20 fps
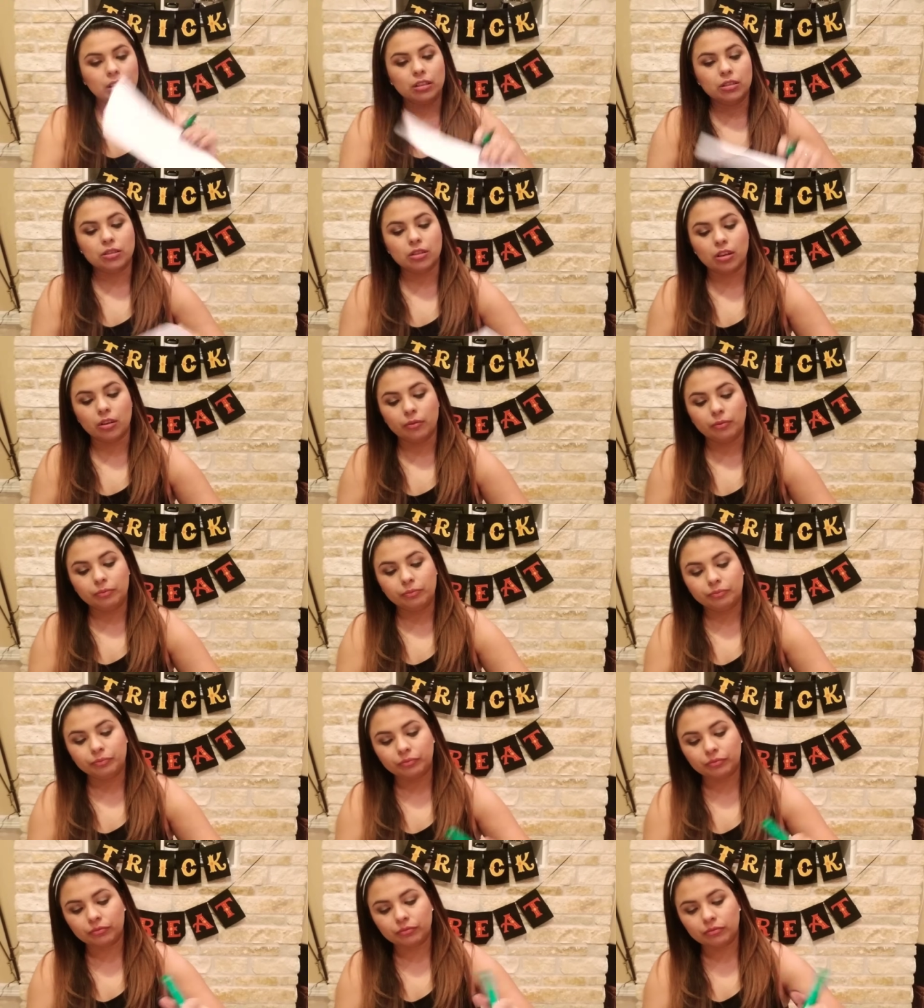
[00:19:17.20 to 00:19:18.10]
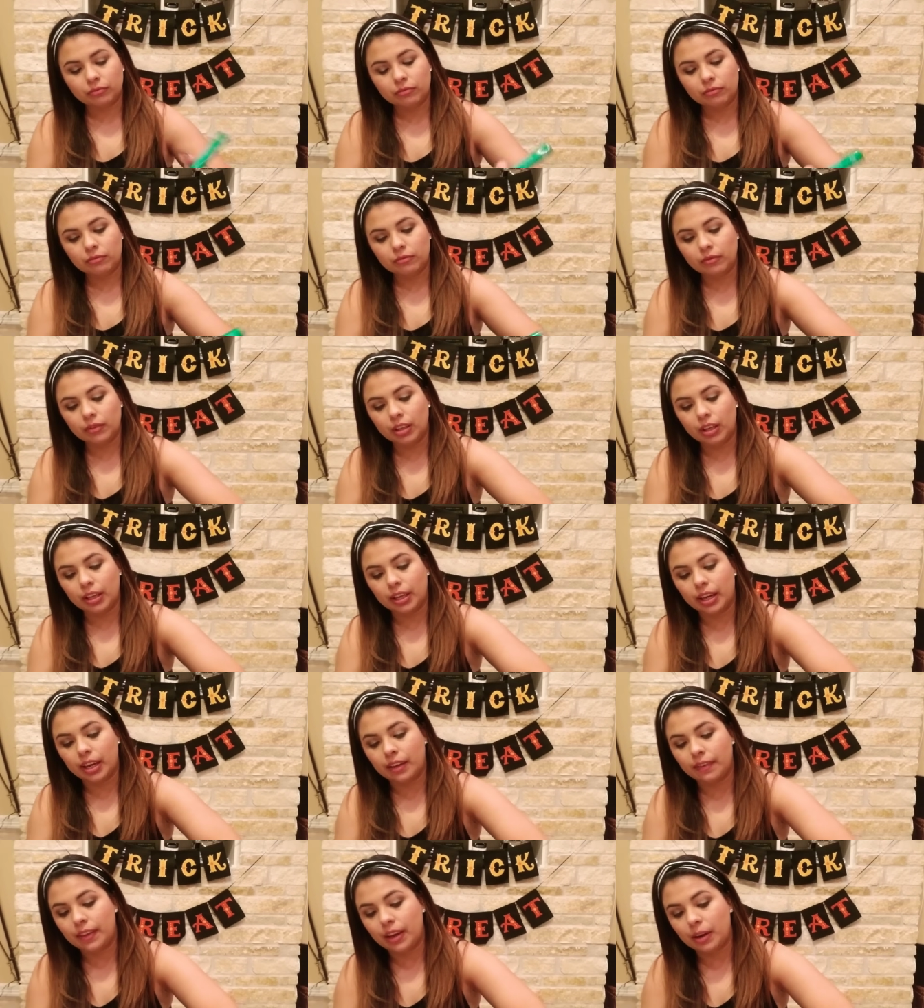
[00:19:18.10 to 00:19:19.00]
So,
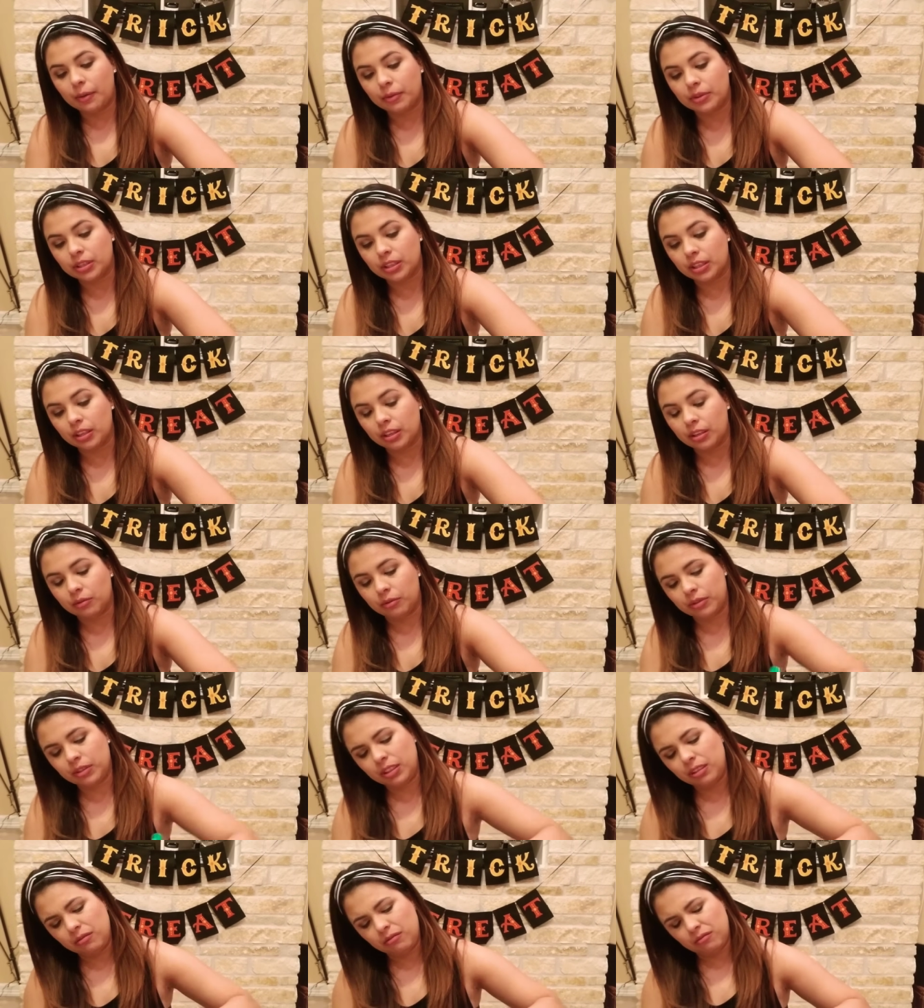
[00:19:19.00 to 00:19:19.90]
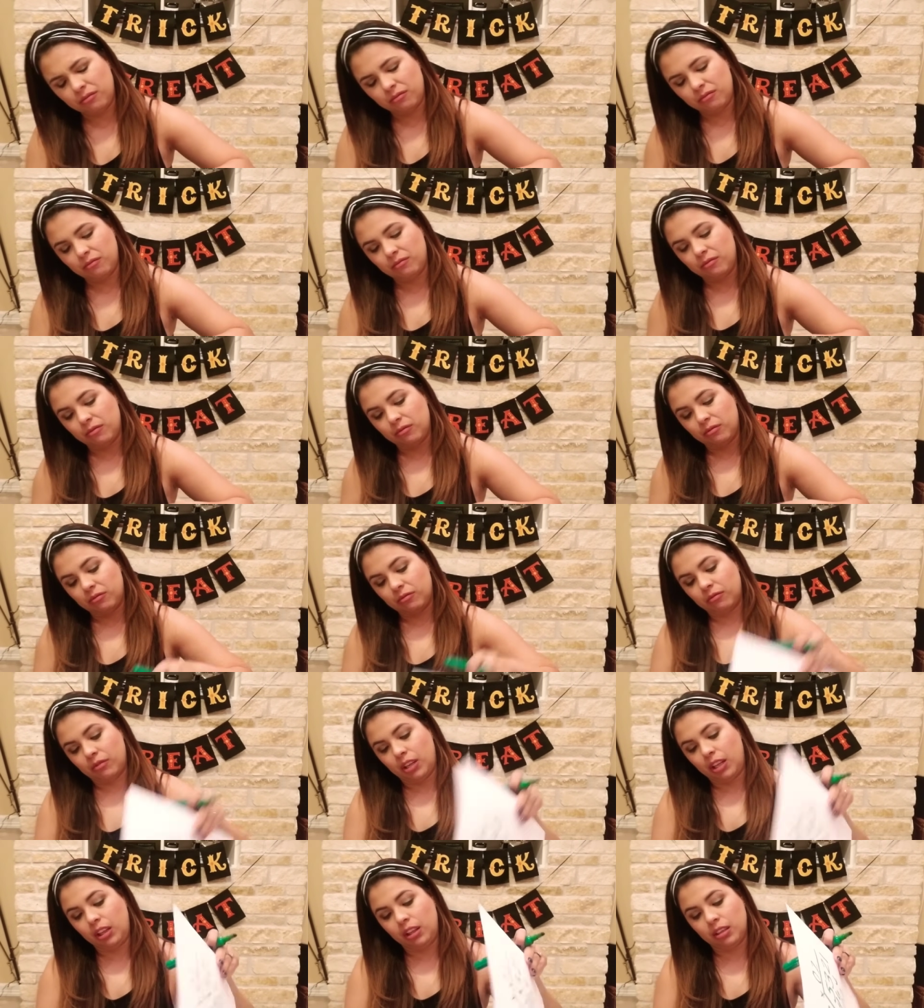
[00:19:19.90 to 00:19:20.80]
again, that was a, what's it?
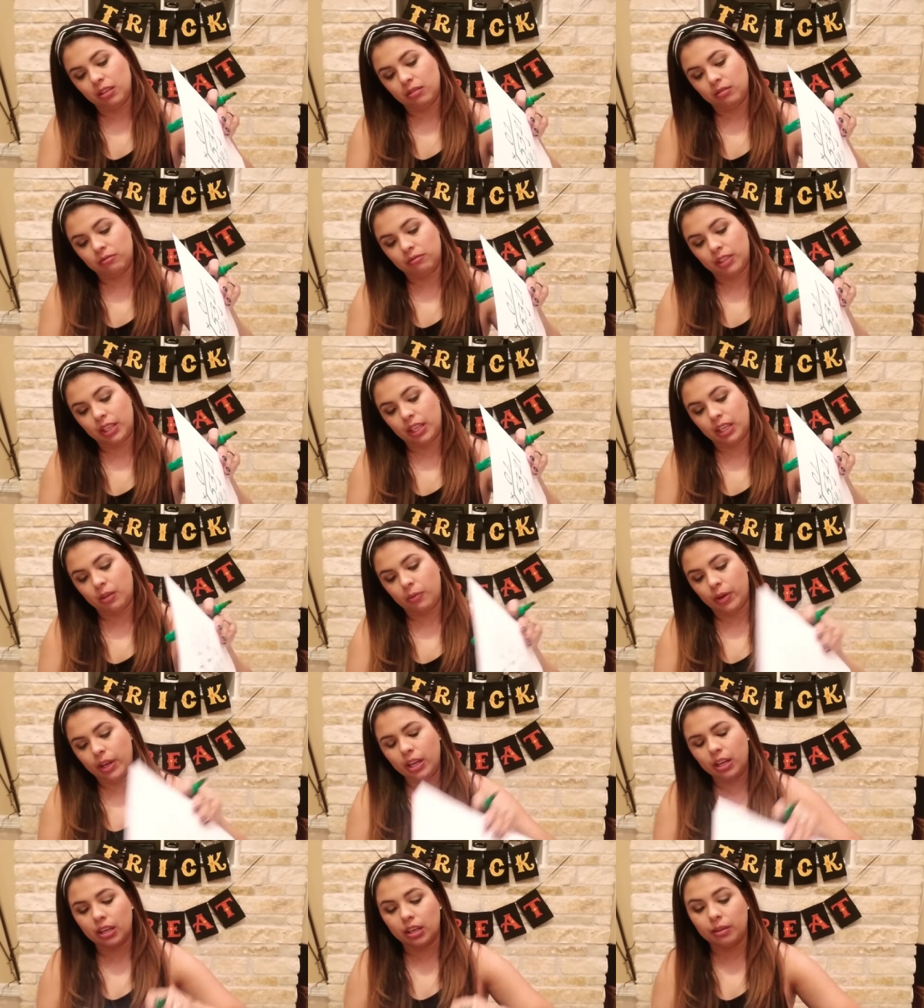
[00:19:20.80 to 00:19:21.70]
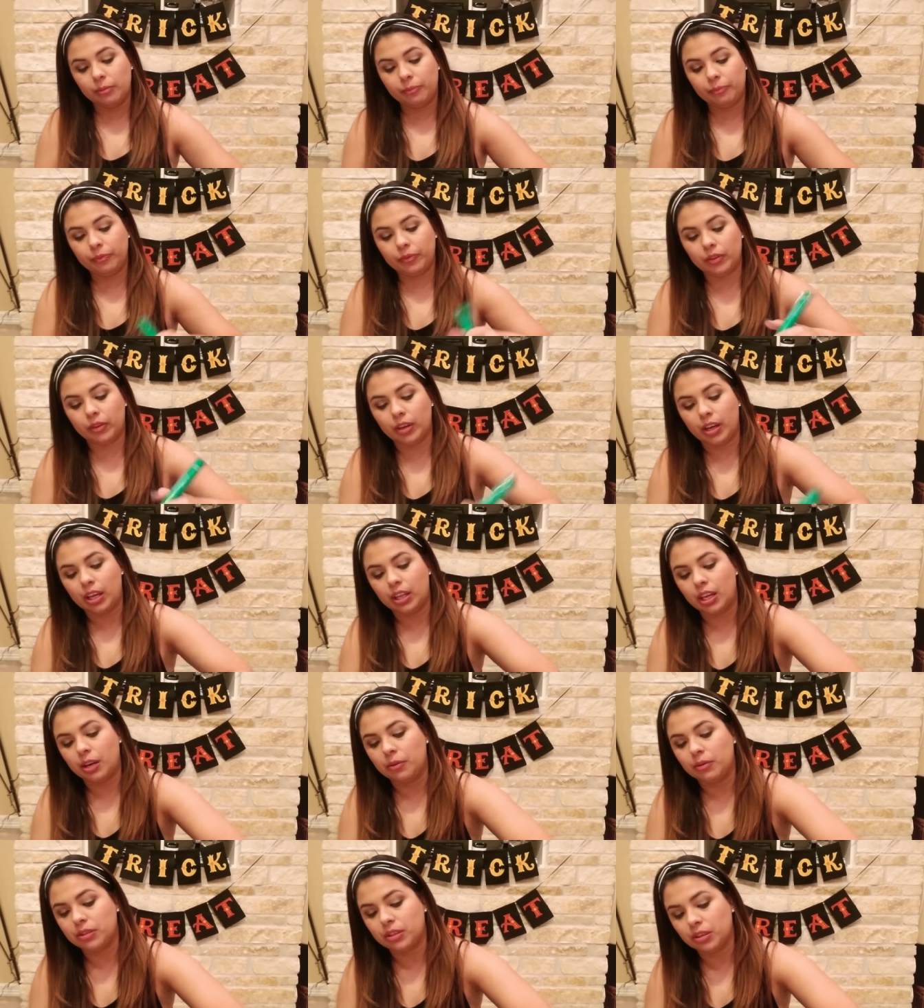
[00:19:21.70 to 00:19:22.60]
Hello, lady, wake up. Okay,
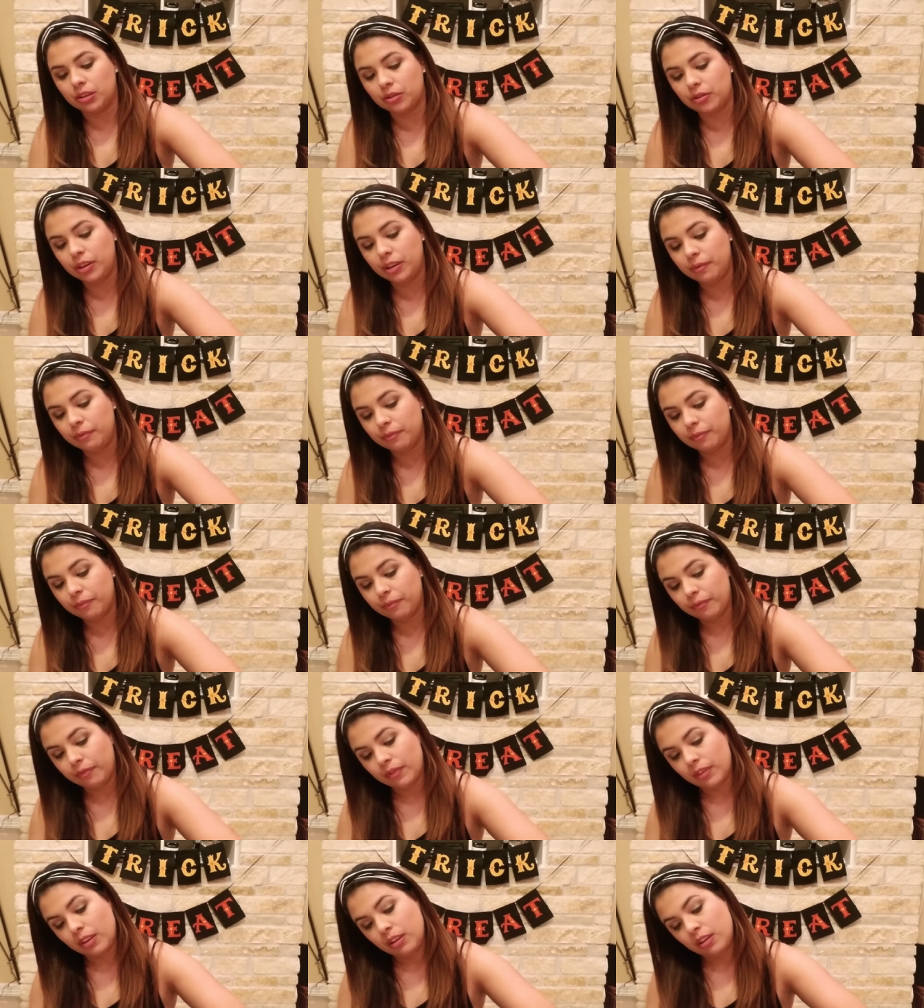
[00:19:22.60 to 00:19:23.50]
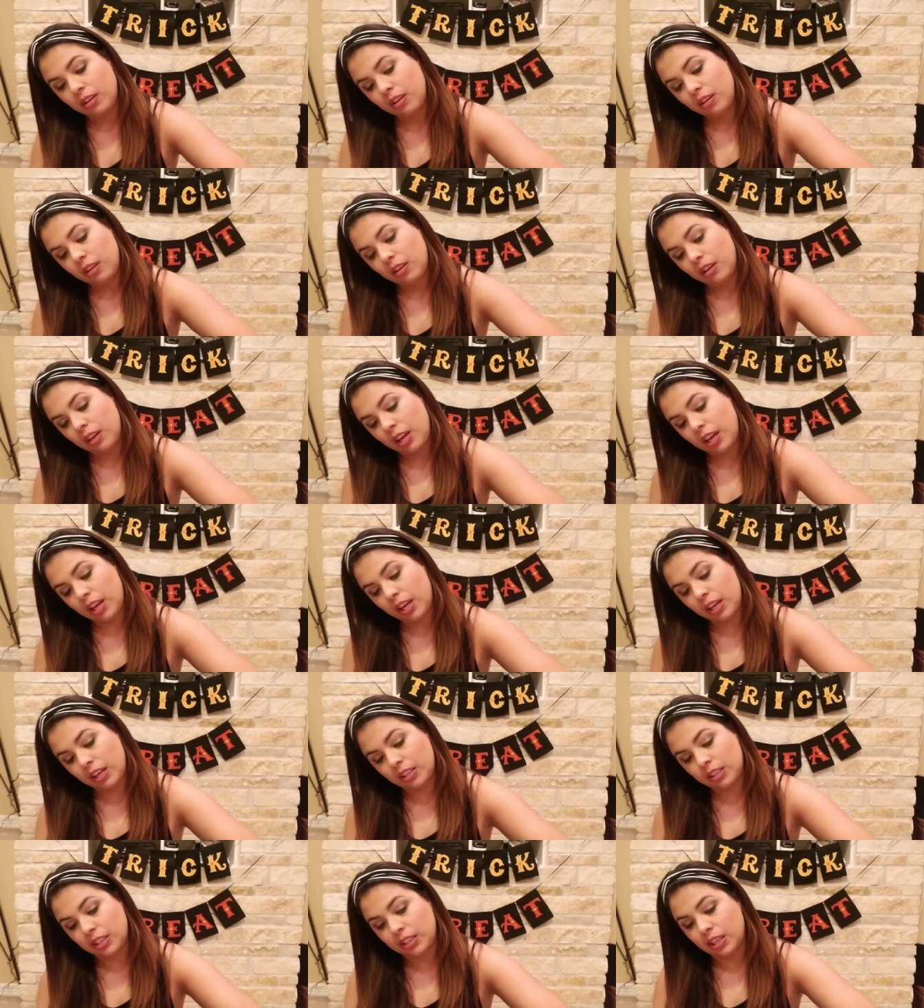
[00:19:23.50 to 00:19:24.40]
that was a 3.
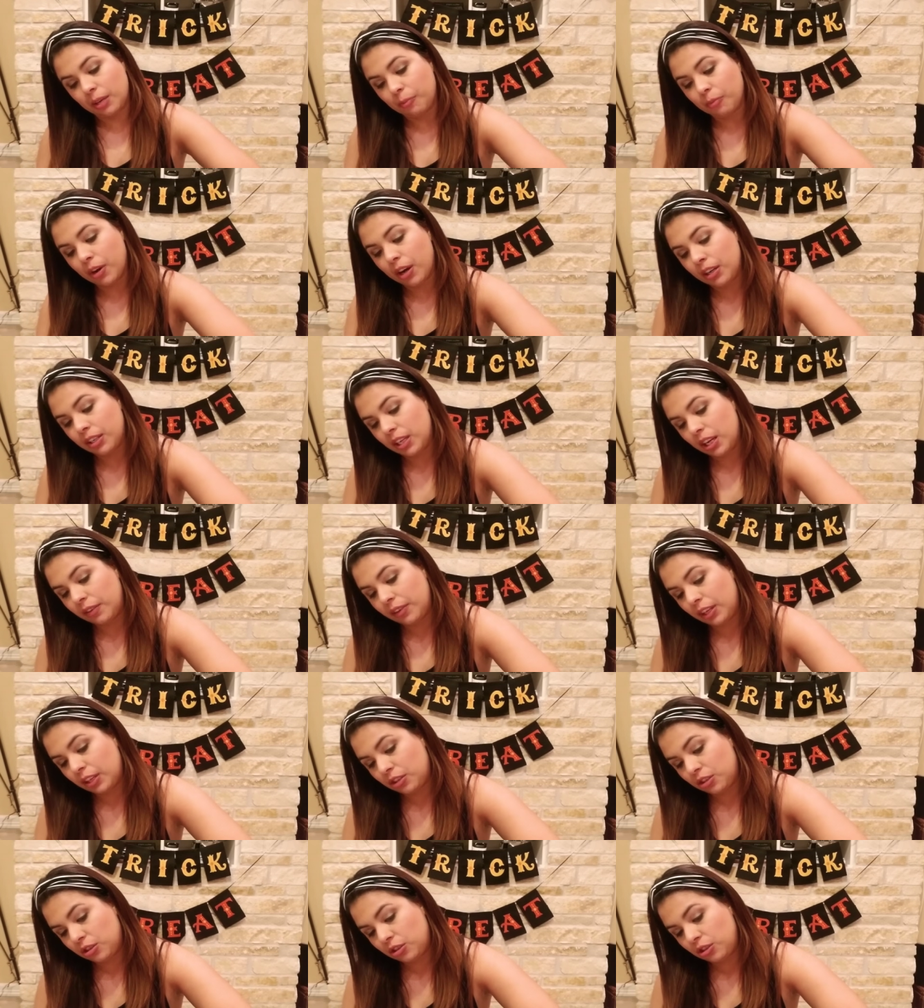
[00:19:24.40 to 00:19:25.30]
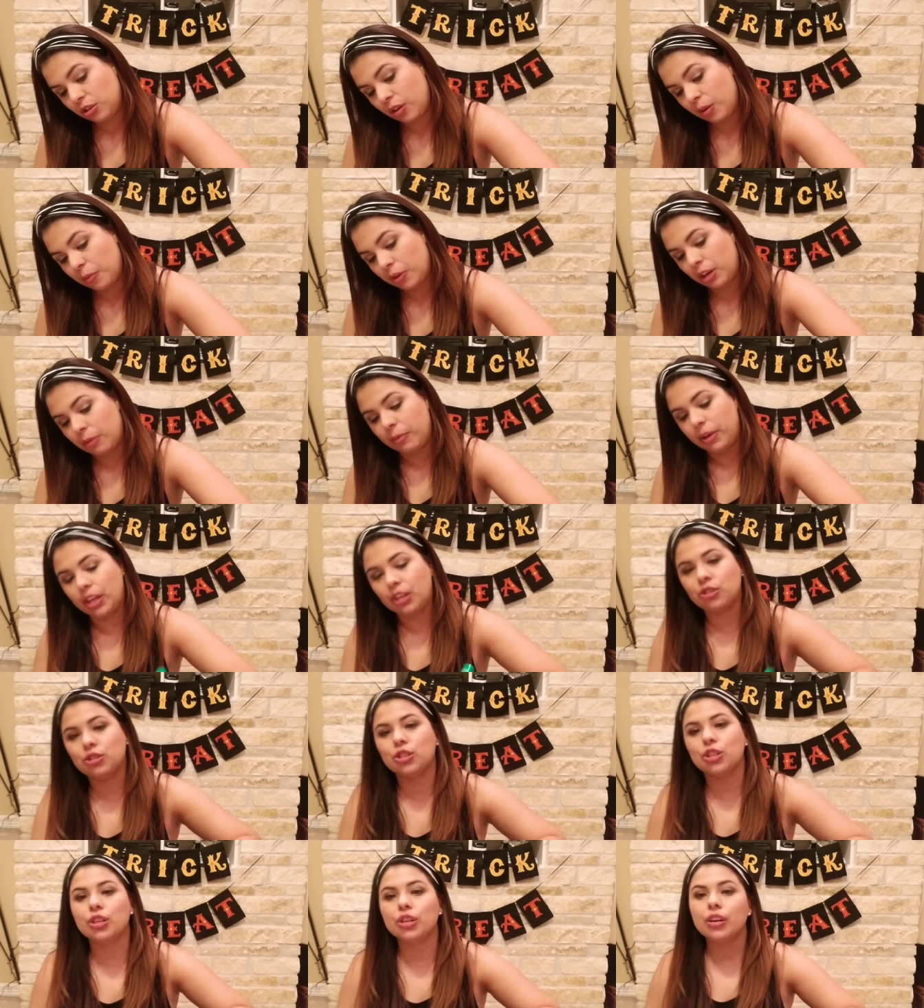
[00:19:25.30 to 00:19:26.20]
And since I brought down that 2, I want to make
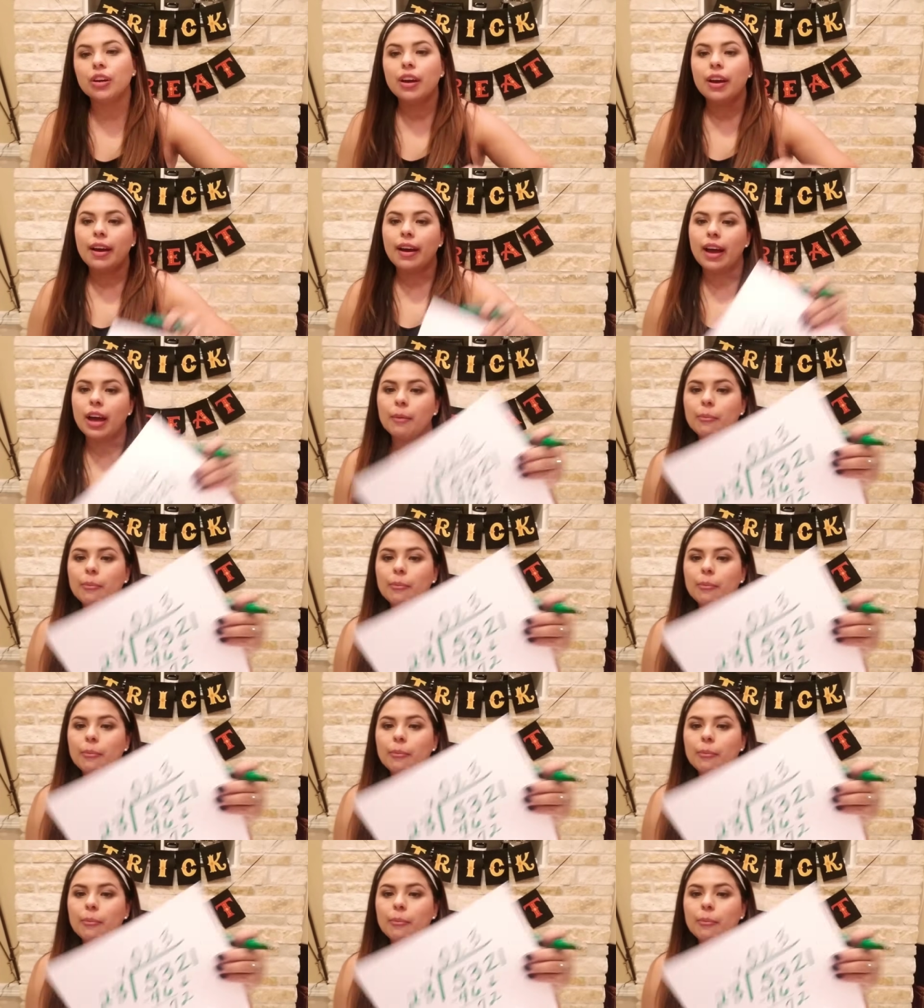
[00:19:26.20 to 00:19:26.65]
sure I